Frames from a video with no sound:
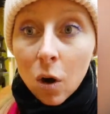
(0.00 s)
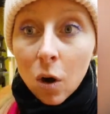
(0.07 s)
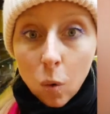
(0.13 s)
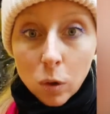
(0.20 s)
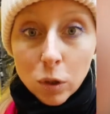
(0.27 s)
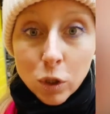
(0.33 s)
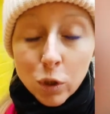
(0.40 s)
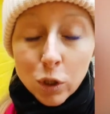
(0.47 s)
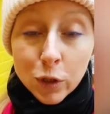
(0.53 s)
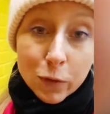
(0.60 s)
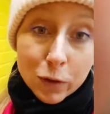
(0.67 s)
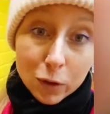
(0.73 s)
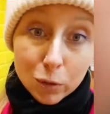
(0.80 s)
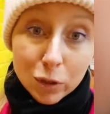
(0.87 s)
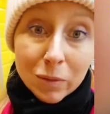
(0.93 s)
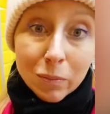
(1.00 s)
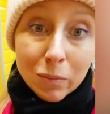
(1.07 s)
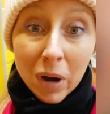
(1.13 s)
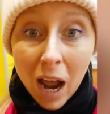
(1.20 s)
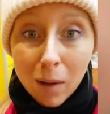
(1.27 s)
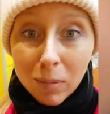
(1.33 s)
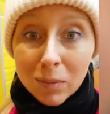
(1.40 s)
all sorts of gluten
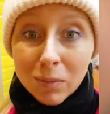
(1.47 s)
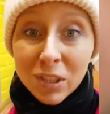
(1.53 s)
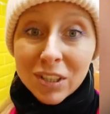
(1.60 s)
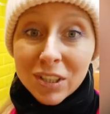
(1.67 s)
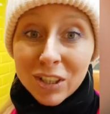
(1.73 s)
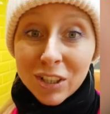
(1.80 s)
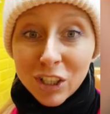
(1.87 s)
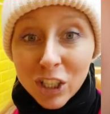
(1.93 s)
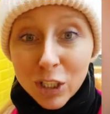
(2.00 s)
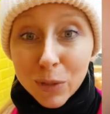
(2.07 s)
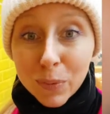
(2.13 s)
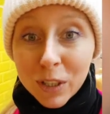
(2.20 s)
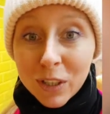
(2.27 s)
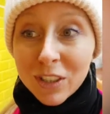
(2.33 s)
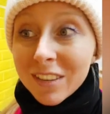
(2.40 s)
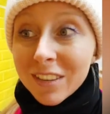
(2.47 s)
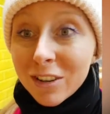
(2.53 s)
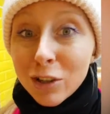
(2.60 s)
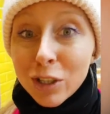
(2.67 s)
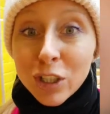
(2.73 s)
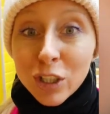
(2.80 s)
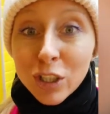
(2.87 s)
problems just because
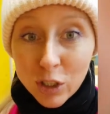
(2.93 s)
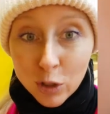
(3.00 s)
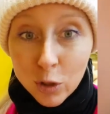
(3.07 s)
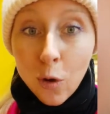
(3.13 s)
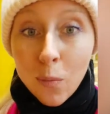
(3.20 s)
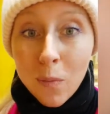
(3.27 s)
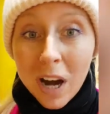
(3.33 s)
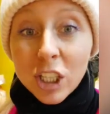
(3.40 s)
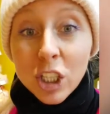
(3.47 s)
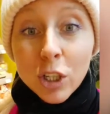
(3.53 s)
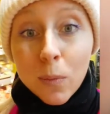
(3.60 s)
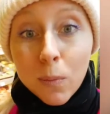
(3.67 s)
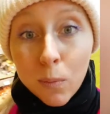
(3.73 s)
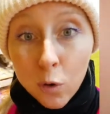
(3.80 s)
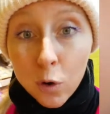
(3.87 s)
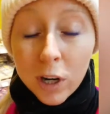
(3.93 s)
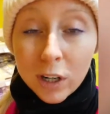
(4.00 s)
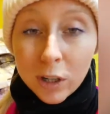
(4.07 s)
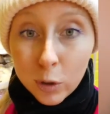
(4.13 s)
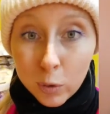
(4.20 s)
there is so much more